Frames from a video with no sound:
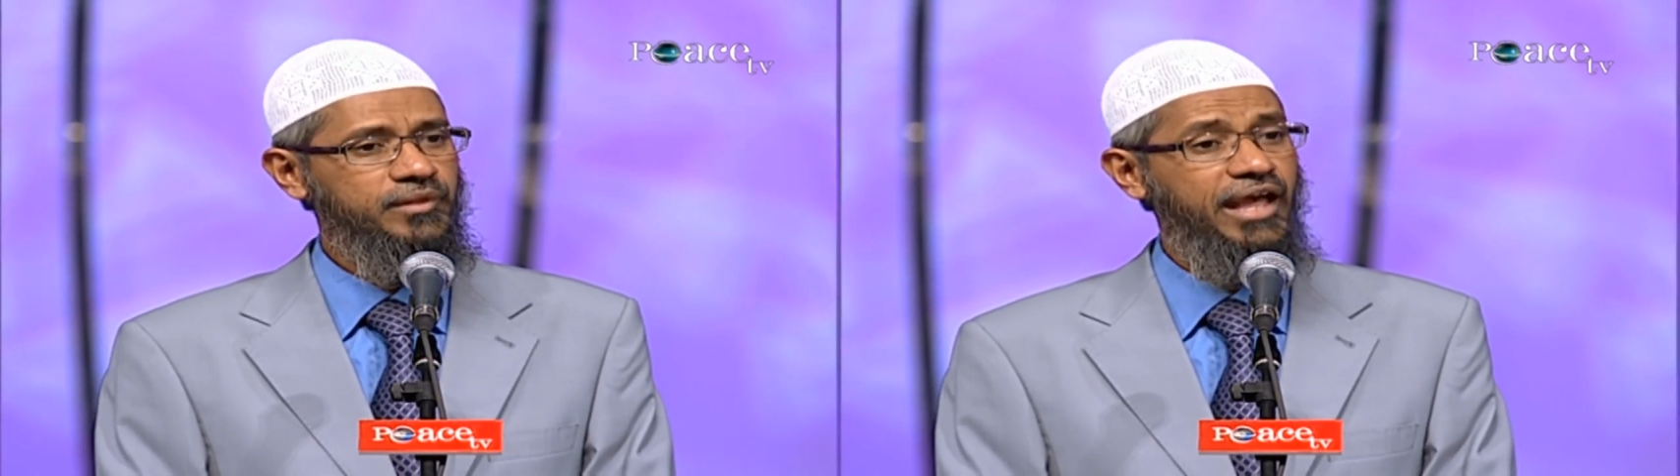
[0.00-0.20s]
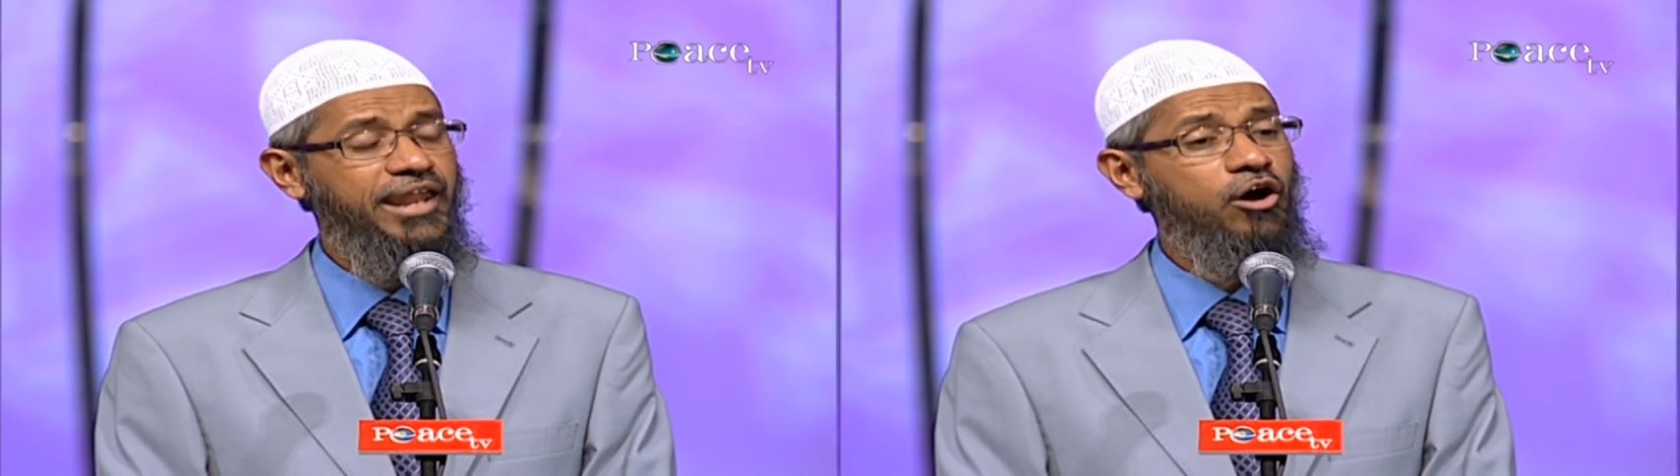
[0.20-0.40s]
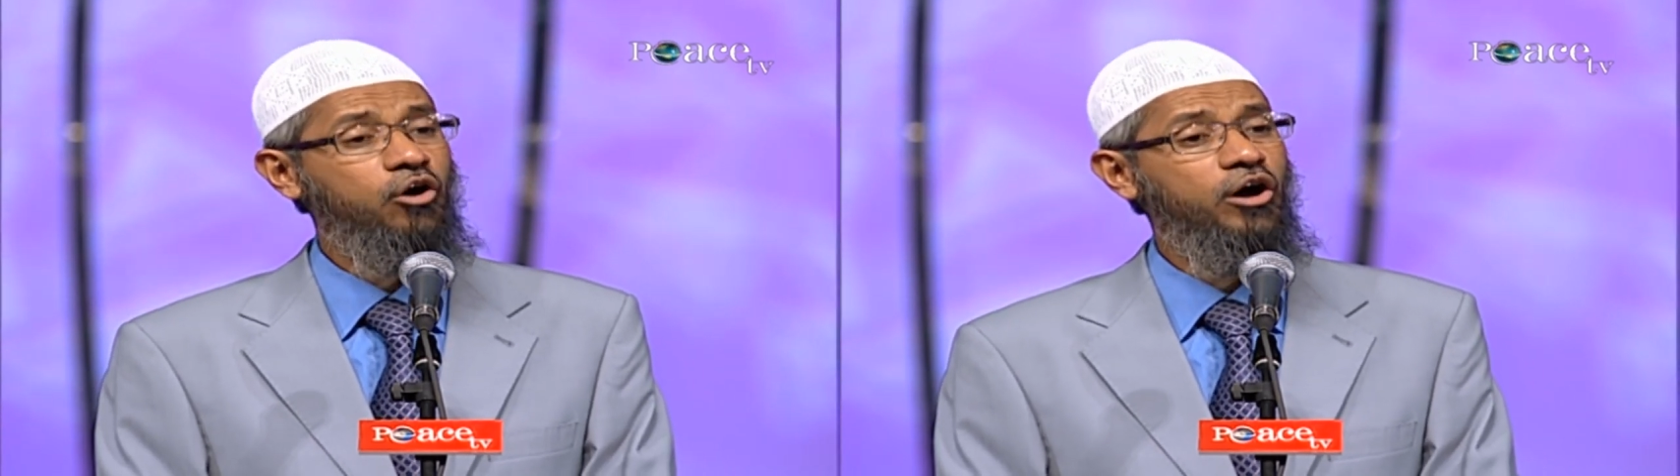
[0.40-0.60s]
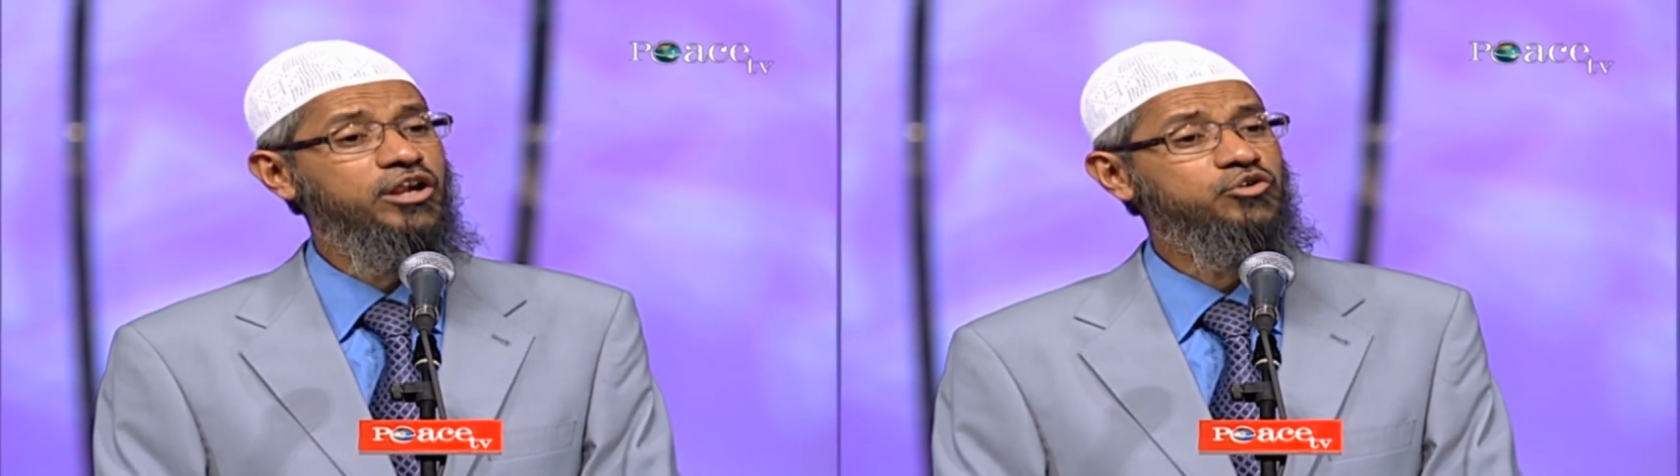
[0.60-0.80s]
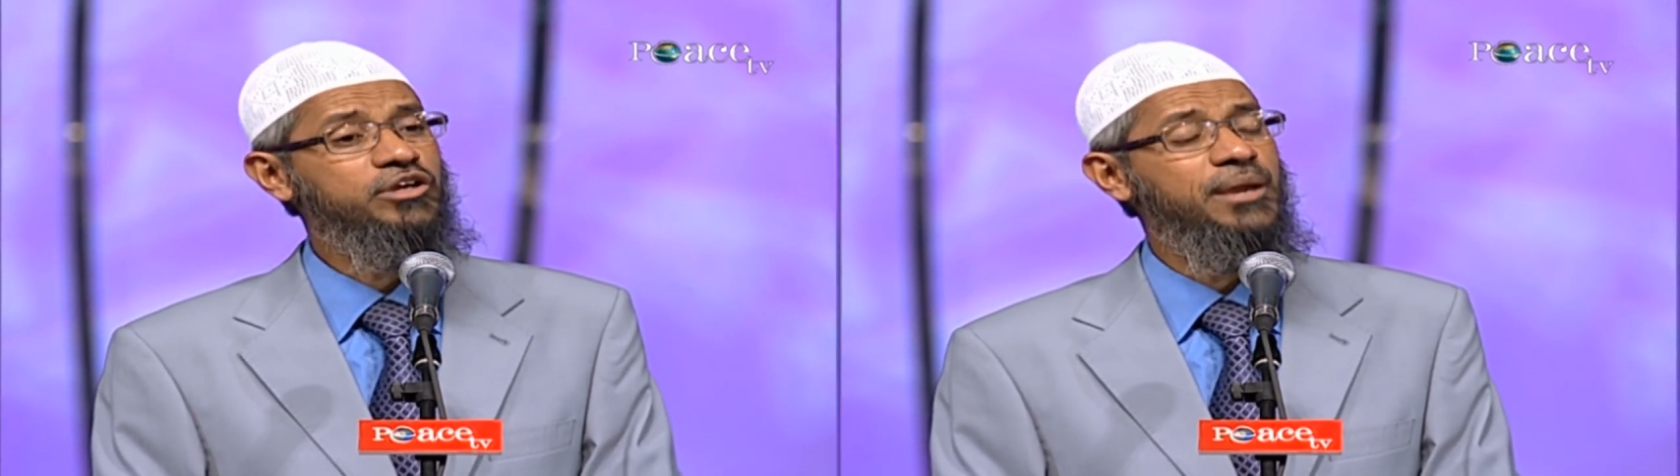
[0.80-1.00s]
And
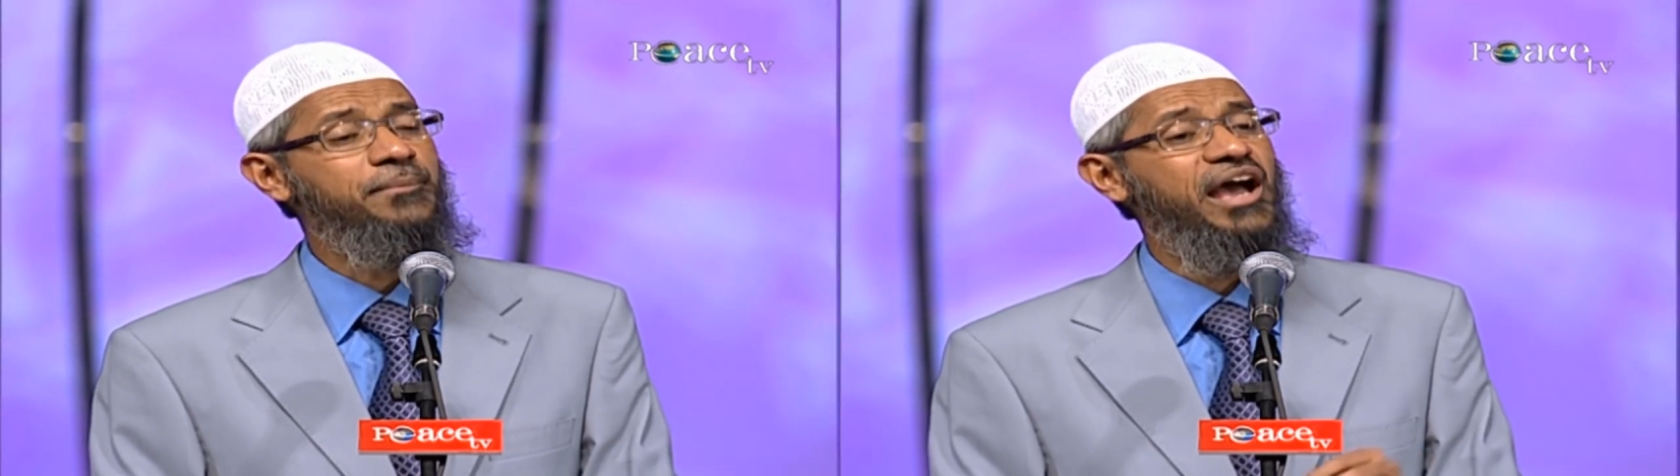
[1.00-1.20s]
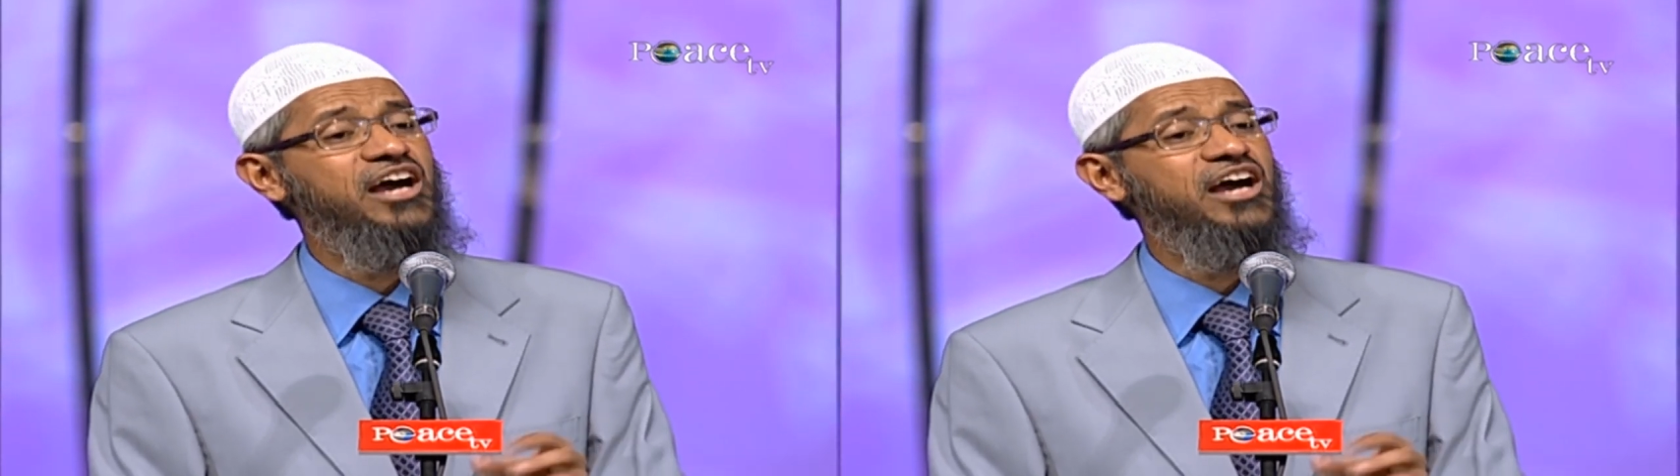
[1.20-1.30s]
according to Ibn